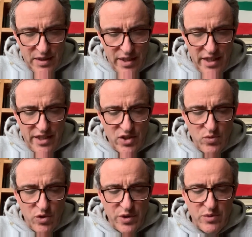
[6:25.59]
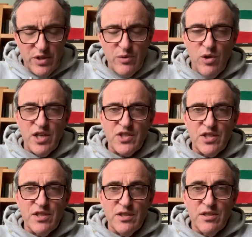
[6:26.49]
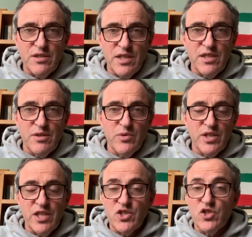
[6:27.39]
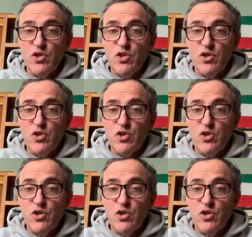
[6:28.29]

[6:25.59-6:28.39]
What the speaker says: And he's worried when he walks in, and then he realizes